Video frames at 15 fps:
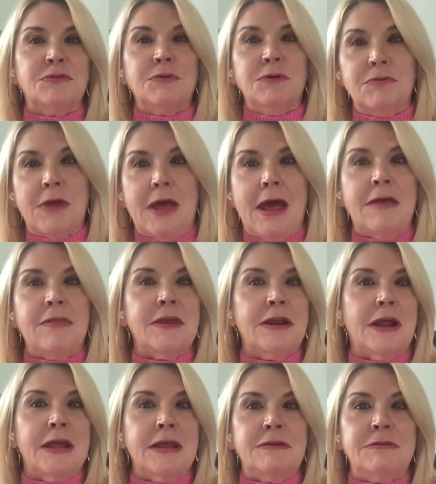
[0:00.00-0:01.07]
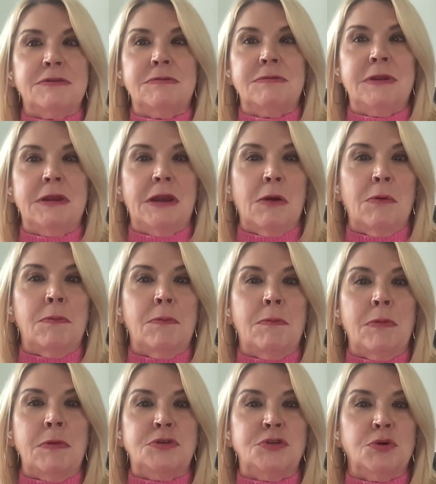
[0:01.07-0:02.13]
through that, then I,
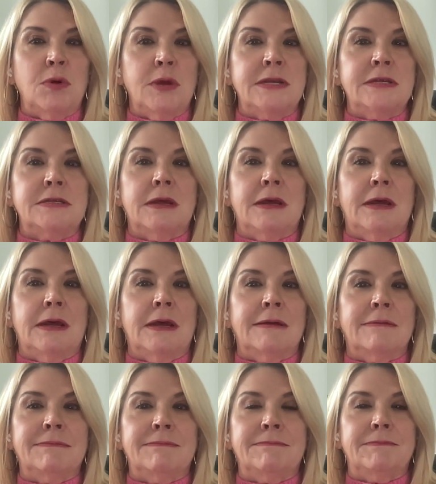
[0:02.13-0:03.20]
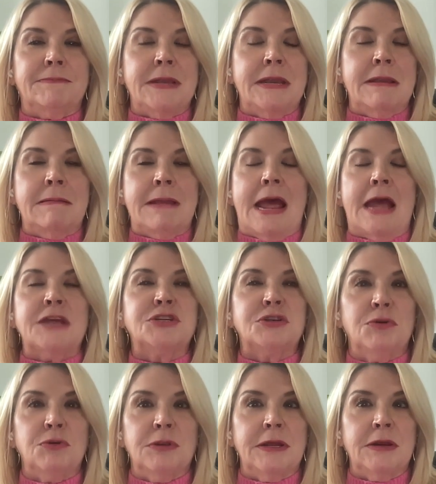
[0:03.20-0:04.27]
joined
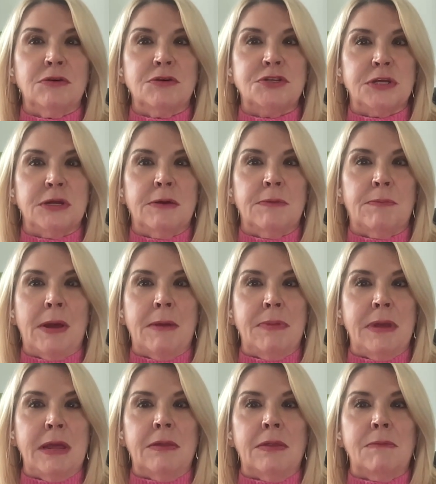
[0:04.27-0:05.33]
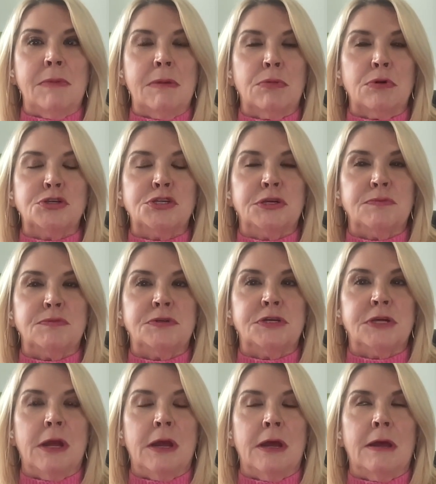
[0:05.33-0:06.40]
national leadership by being the membership
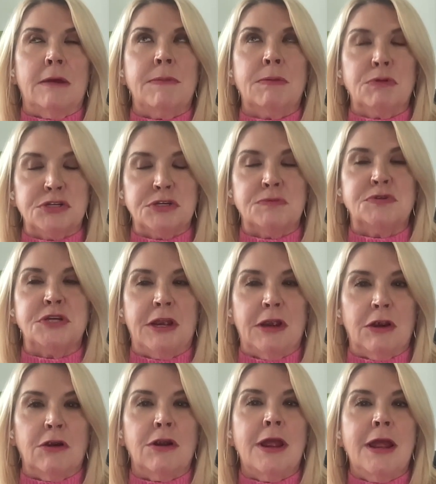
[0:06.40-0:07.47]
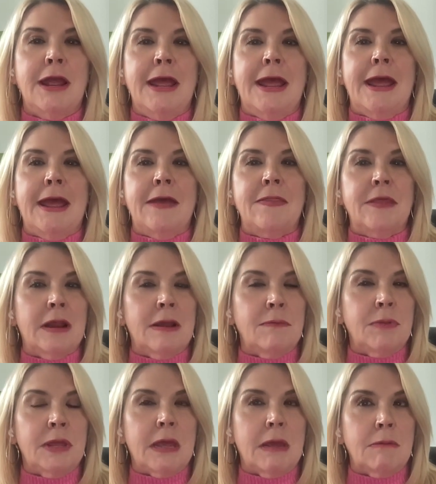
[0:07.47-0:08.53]
chair. And then I
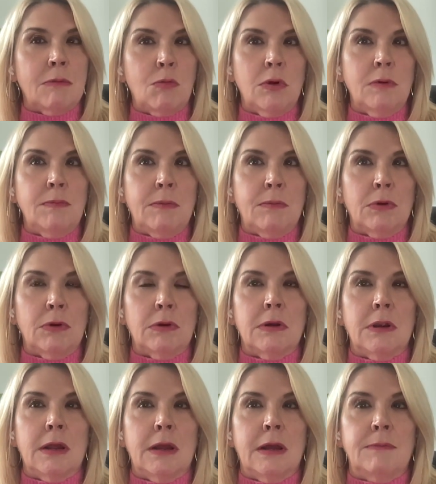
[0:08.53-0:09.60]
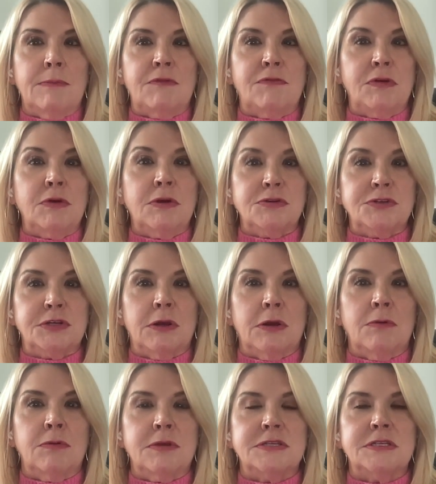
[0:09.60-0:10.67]
became a board member a few years
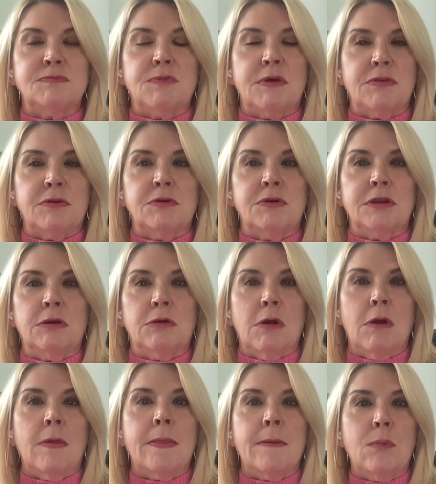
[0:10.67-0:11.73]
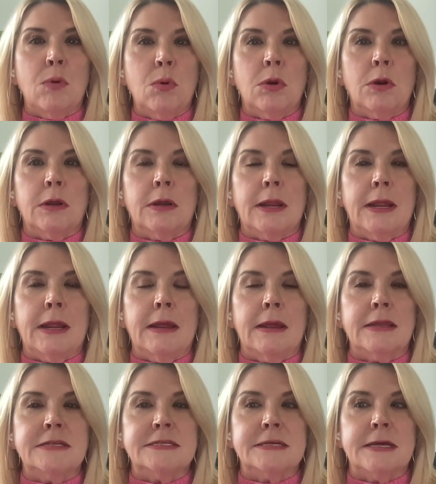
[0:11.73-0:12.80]
ago. This is my third year on the board.
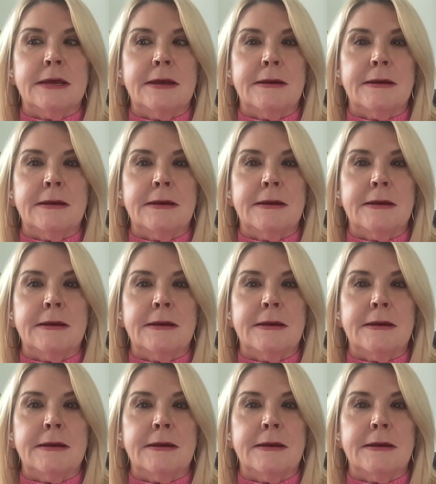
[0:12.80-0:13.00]
And